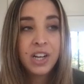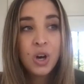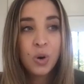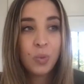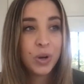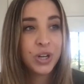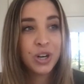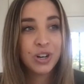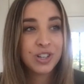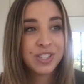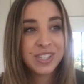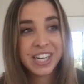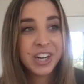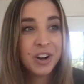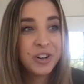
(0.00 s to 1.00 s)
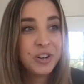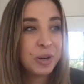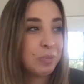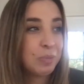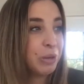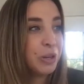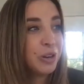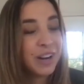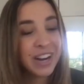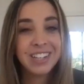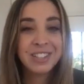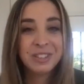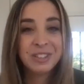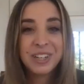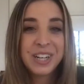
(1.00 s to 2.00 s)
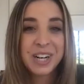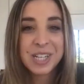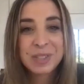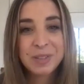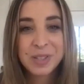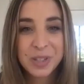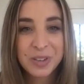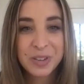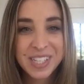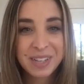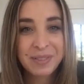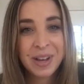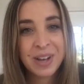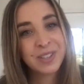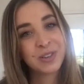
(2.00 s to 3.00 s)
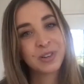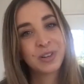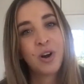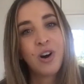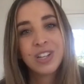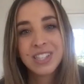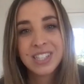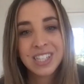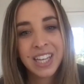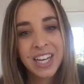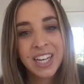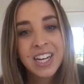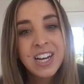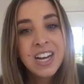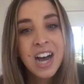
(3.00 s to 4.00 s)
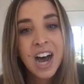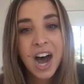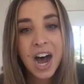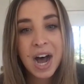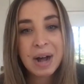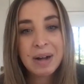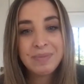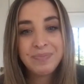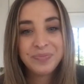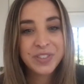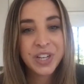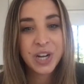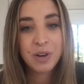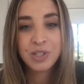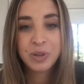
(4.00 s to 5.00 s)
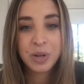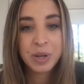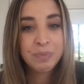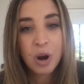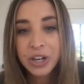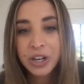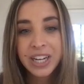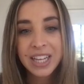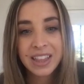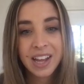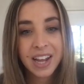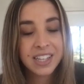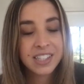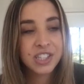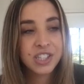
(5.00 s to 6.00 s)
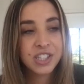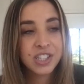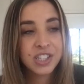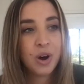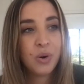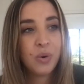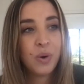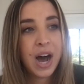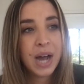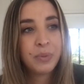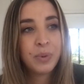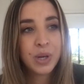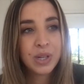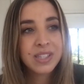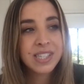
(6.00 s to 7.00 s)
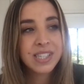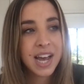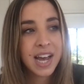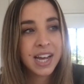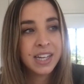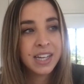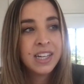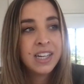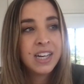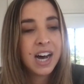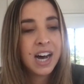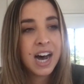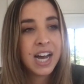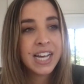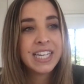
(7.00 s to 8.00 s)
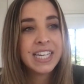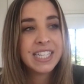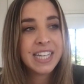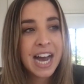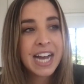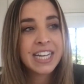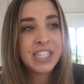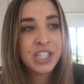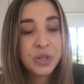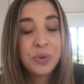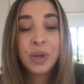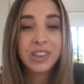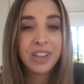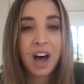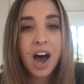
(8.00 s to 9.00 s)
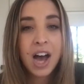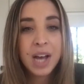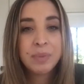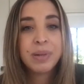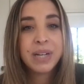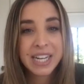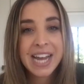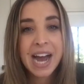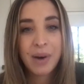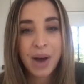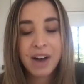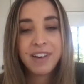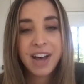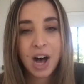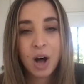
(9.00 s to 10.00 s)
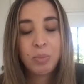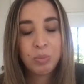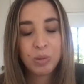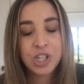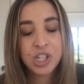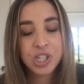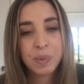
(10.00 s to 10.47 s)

when you're sitting on your computer answering customer service emails or constantly doing marketing things. And so I will say, I do a lot, but I now have help, which has